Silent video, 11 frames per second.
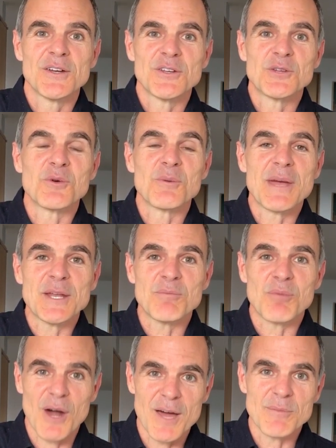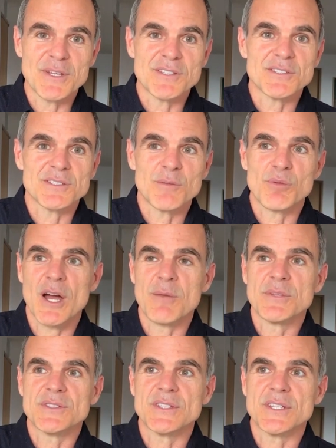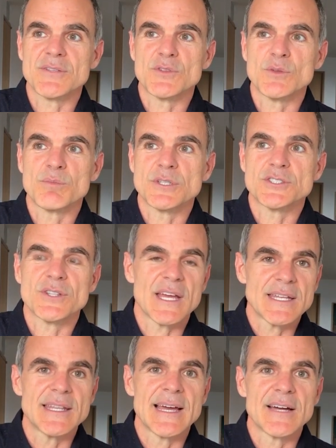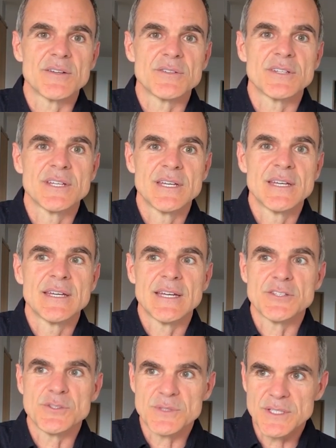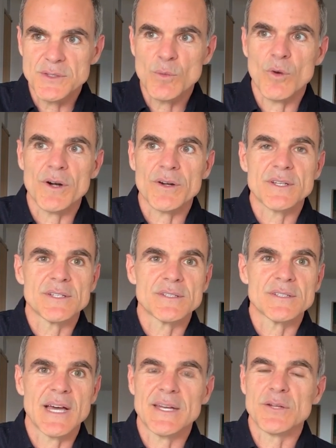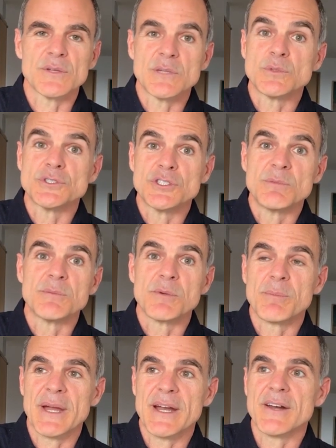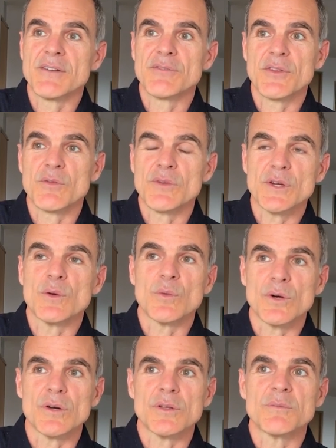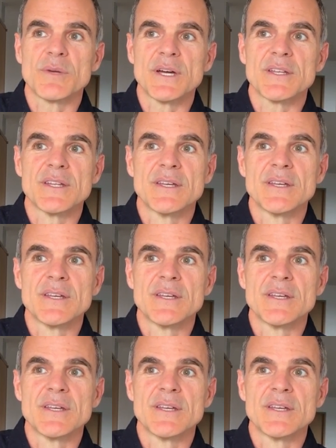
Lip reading: you were made a promise that if you put your head down and you did the work, not only would you be prepared for the real world, but